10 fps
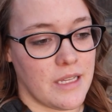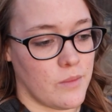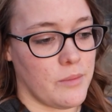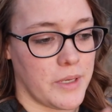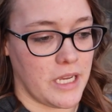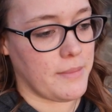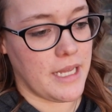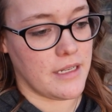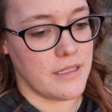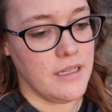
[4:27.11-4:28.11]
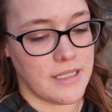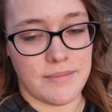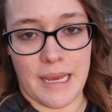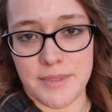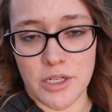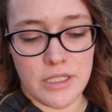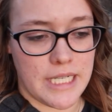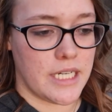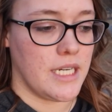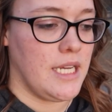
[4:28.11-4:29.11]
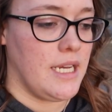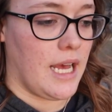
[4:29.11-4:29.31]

then we'll bring them in sometimes earlier.